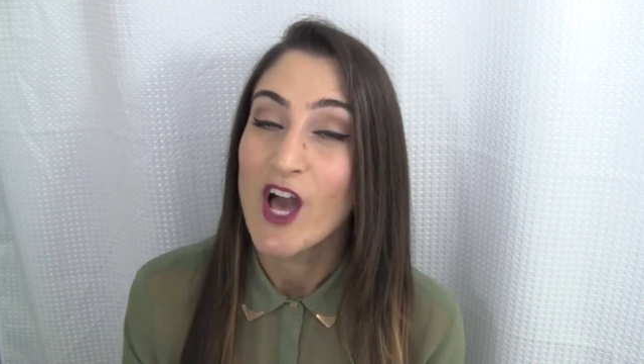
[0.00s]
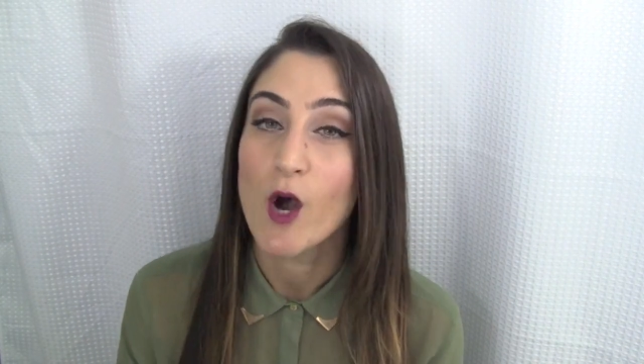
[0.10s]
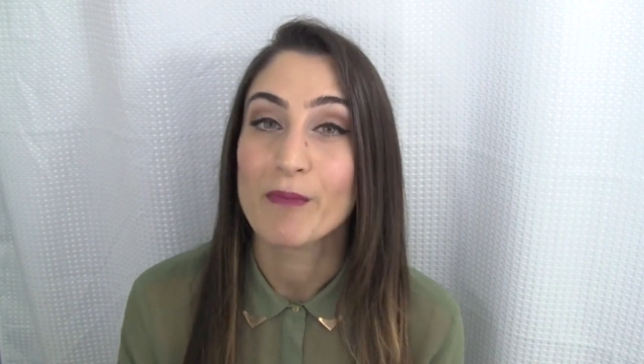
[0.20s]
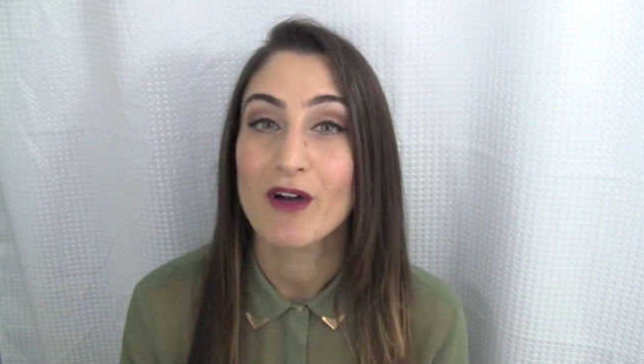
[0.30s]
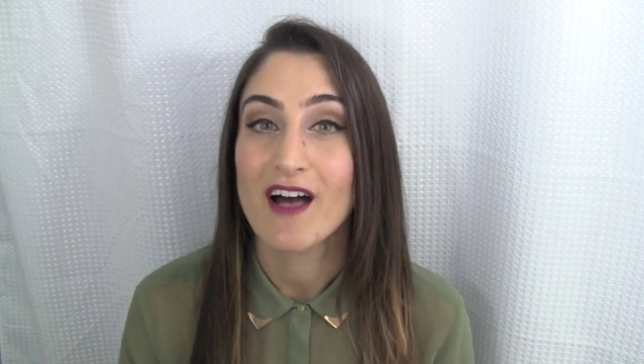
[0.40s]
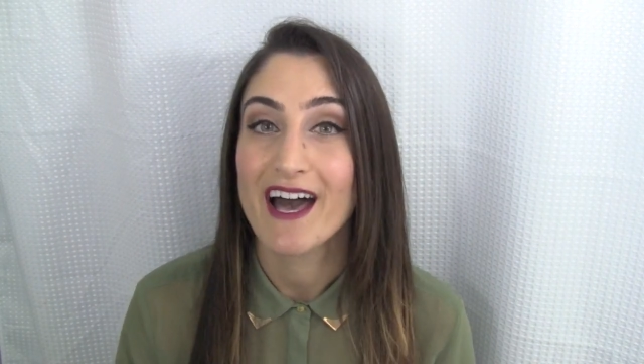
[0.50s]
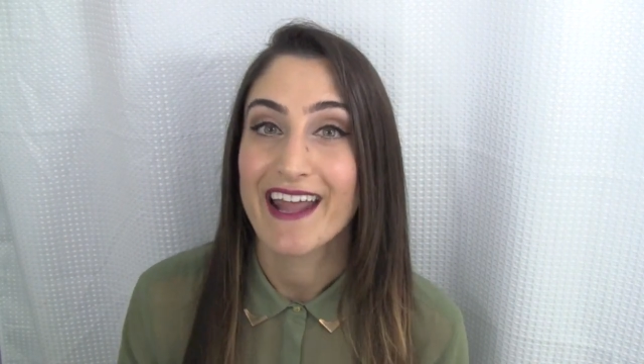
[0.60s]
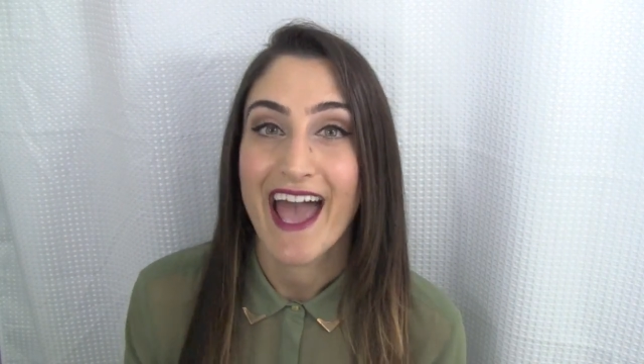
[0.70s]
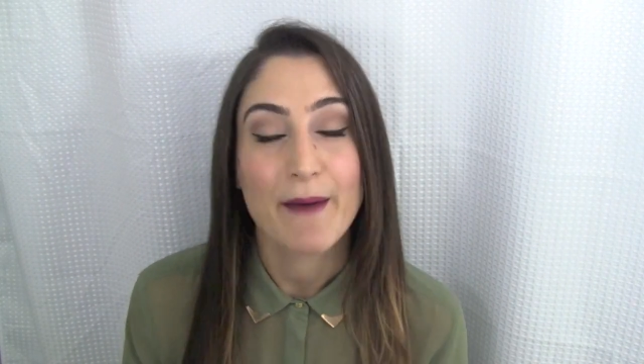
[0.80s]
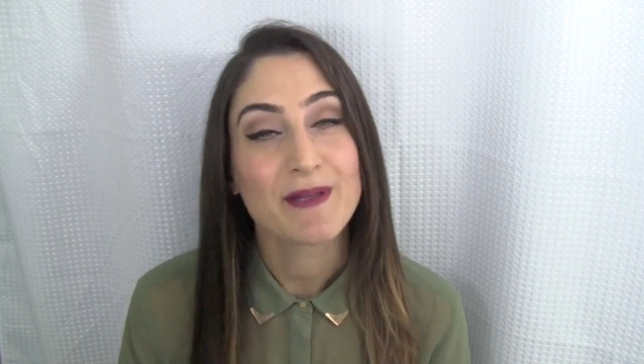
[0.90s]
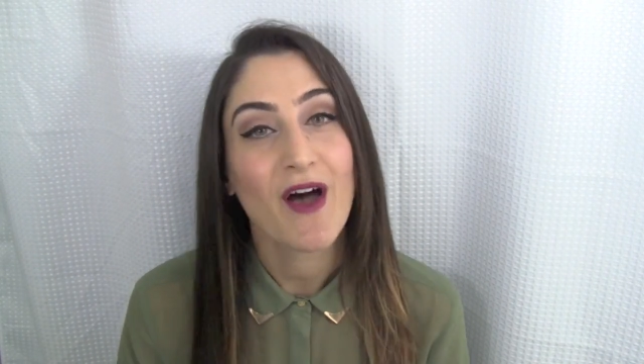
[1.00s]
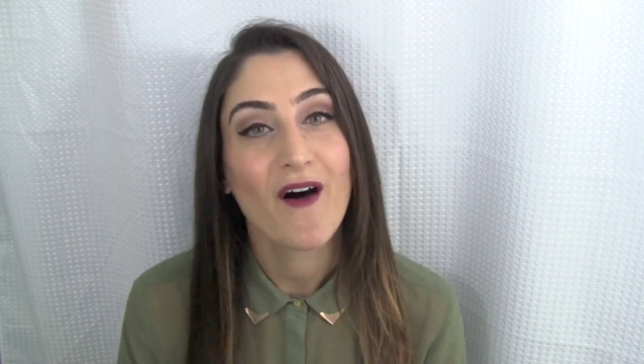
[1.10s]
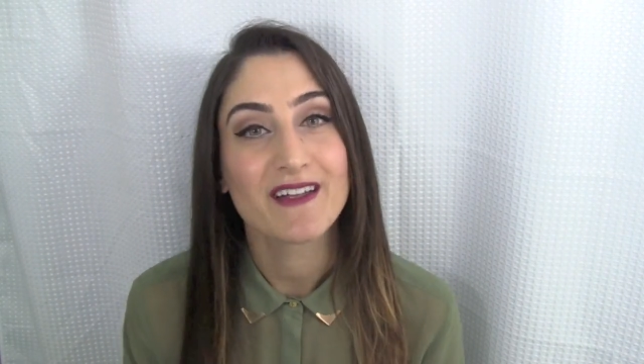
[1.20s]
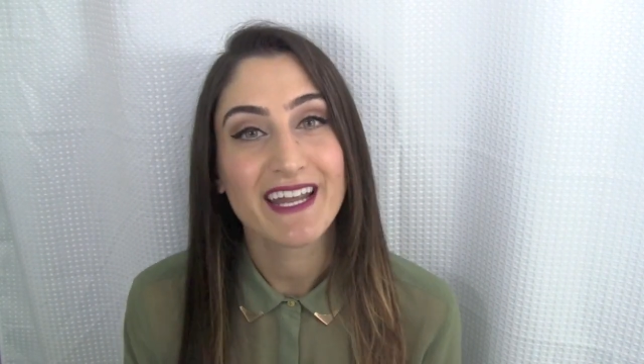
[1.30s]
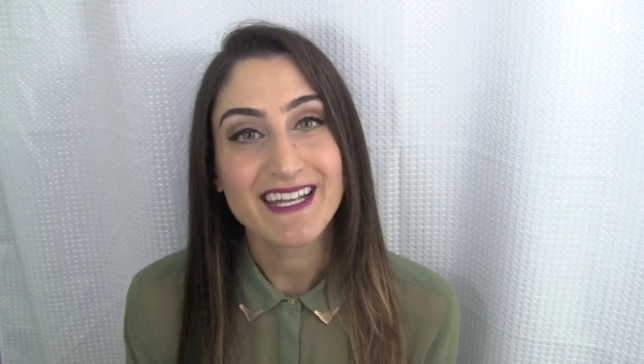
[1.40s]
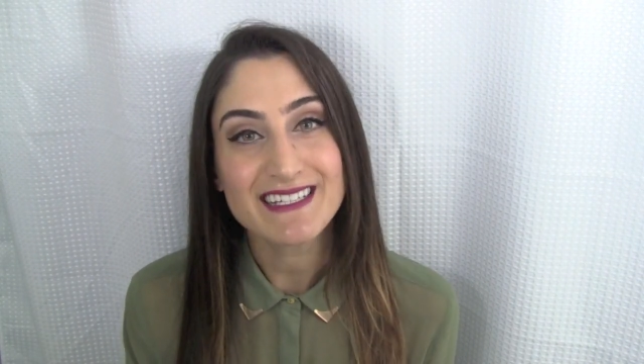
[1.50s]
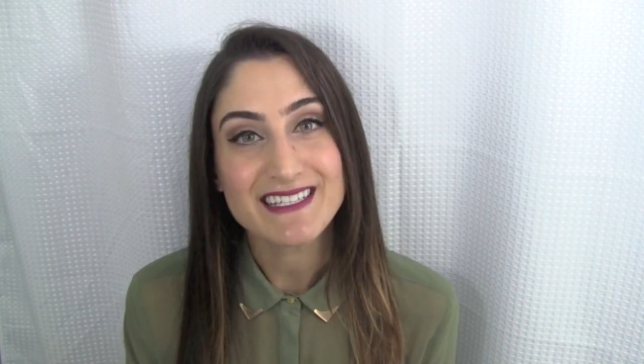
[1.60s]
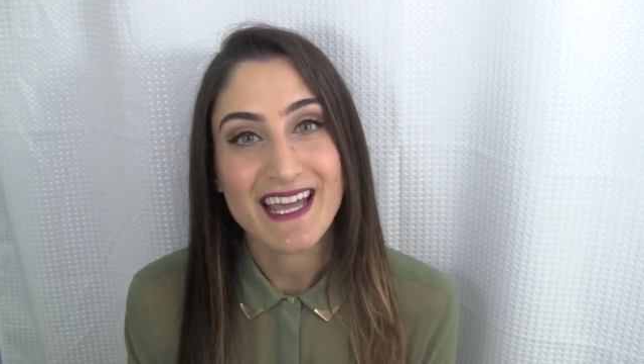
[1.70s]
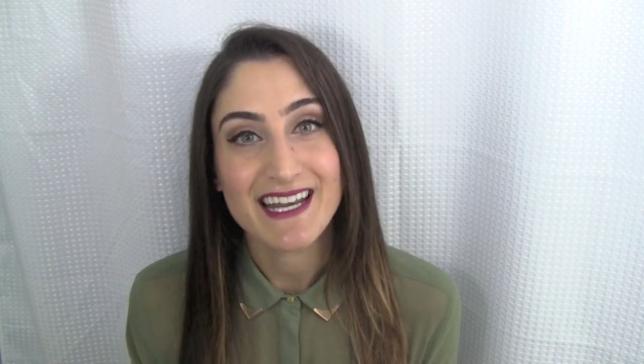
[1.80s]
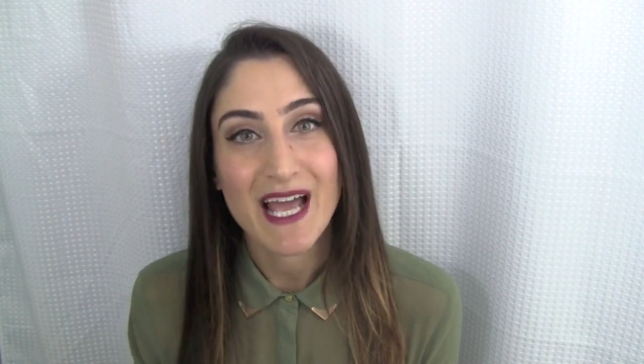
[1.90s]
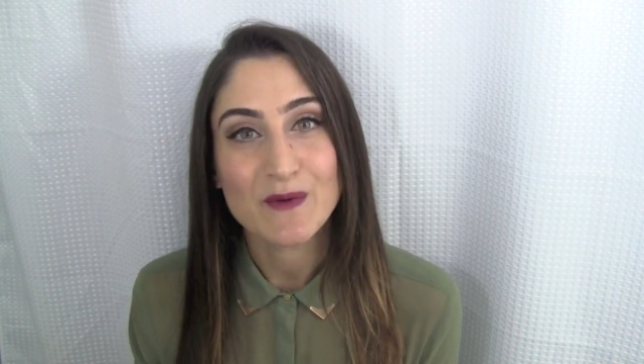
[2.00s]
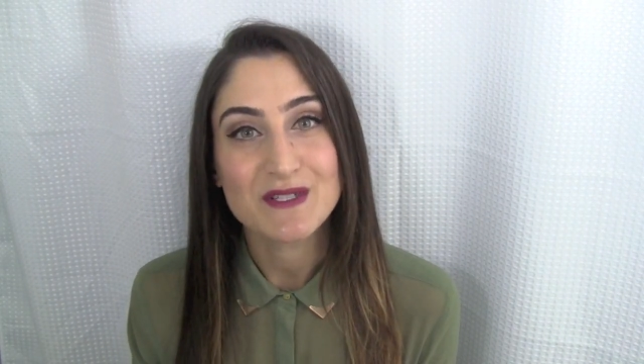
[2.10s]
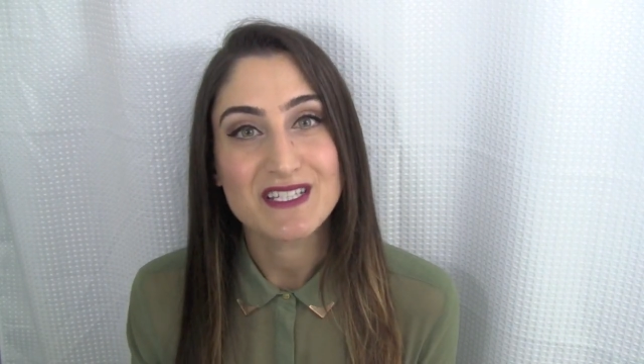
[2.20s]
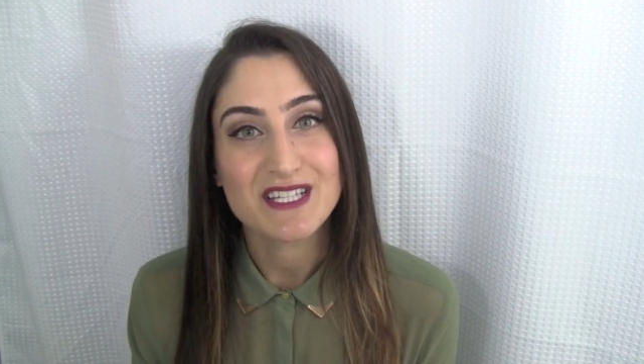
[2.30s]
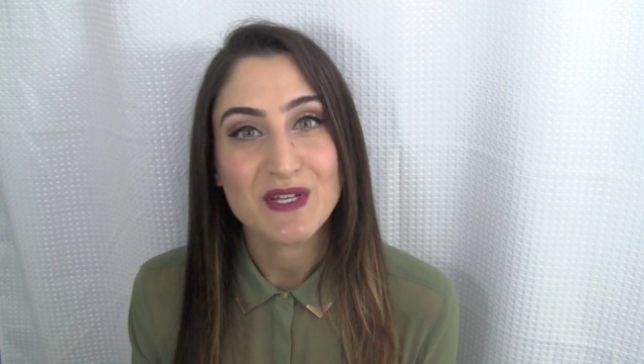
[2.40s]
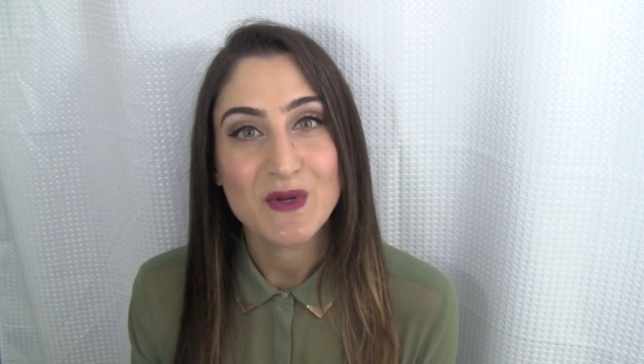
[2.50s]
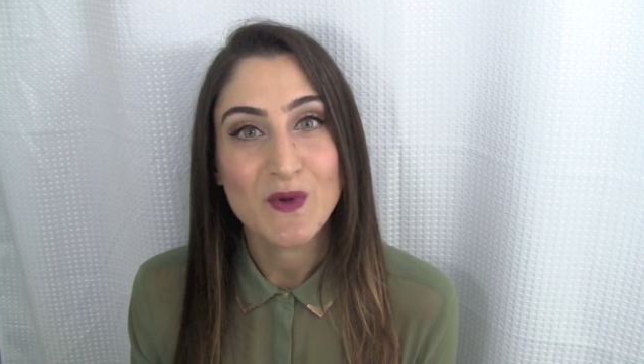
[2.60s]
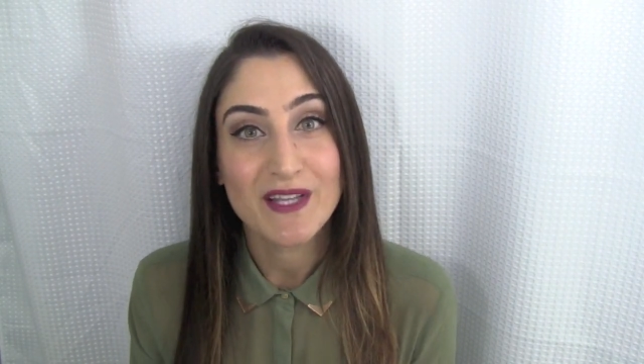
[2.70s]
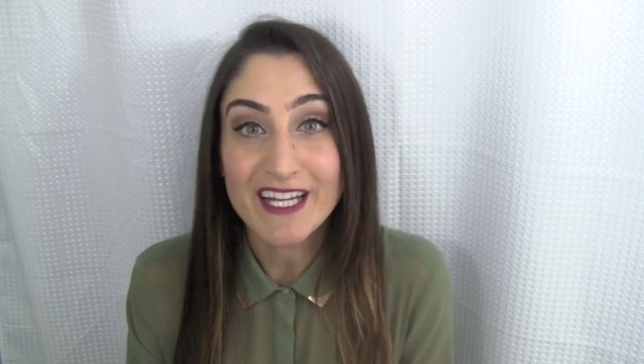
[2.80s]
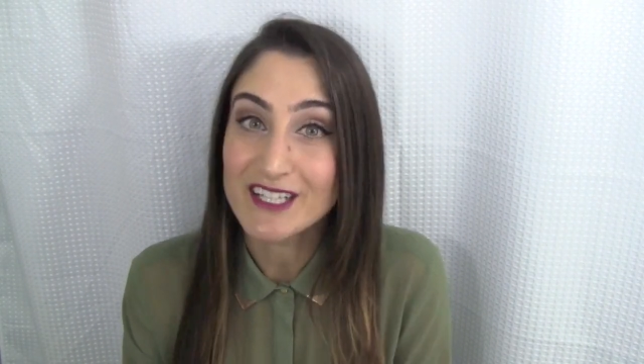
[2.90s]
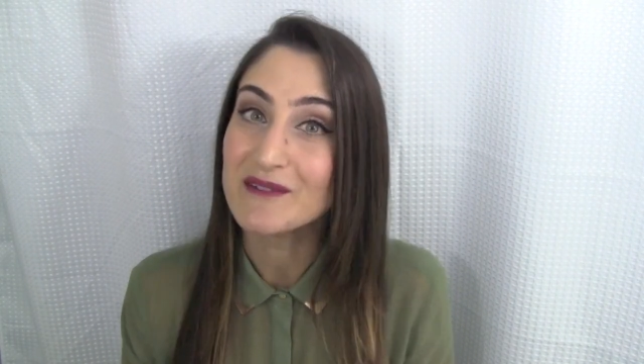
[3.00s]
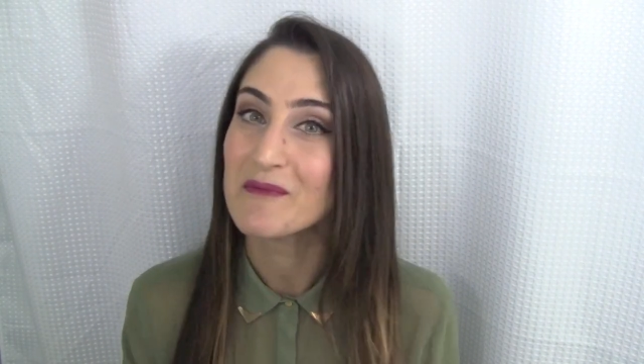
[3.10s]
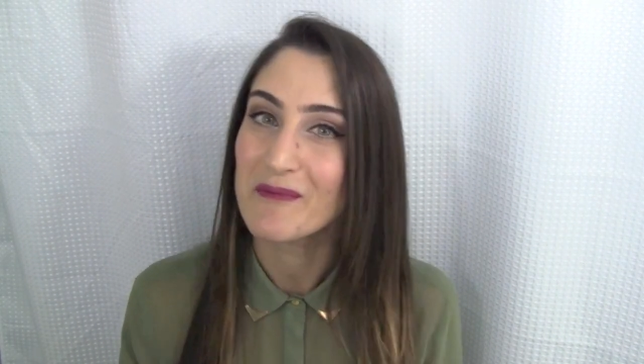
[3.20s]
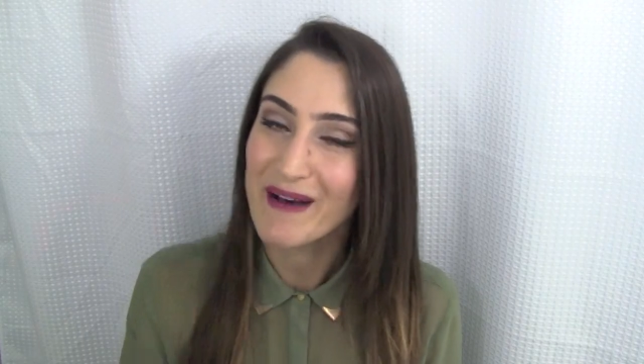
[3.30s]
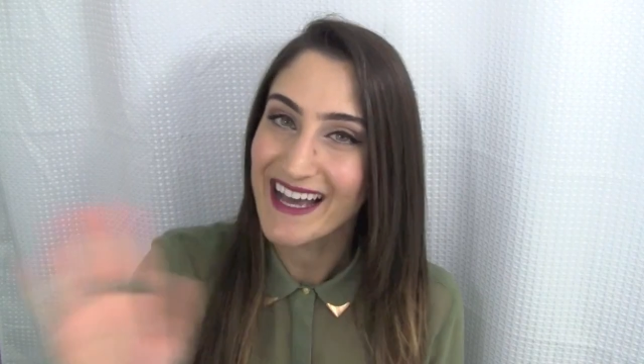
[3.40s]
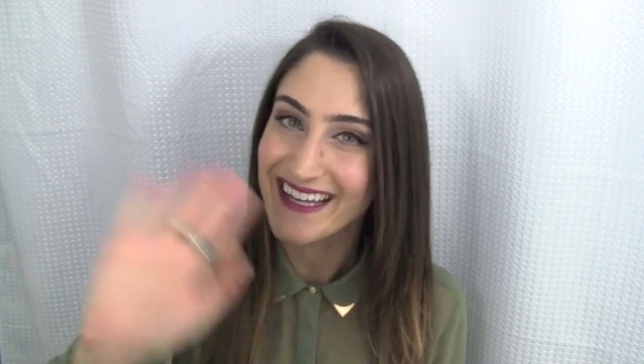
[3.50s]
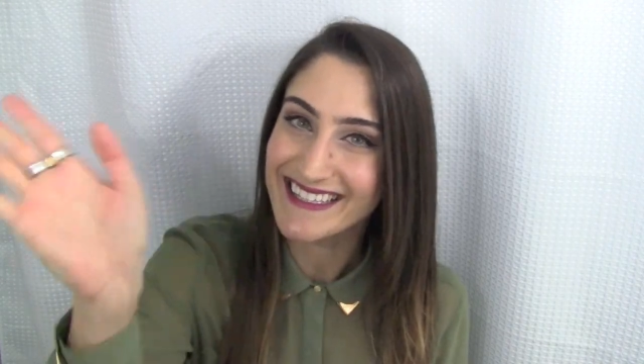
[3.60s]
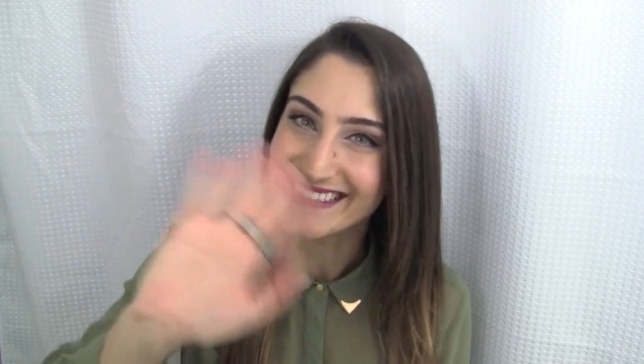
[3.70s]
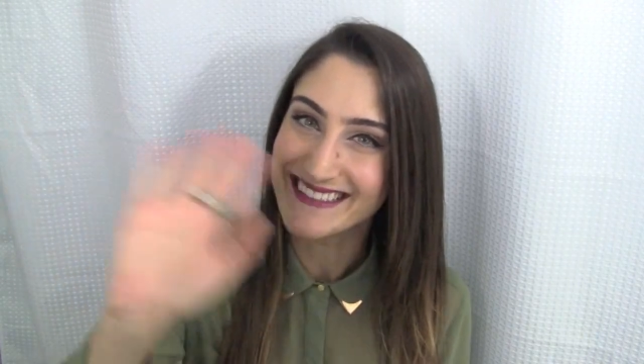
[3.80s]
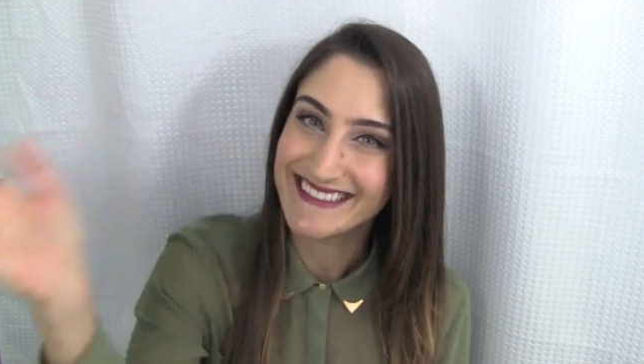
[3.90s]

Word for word: Hope you all had a happy holidays, and I will see you later. Bye!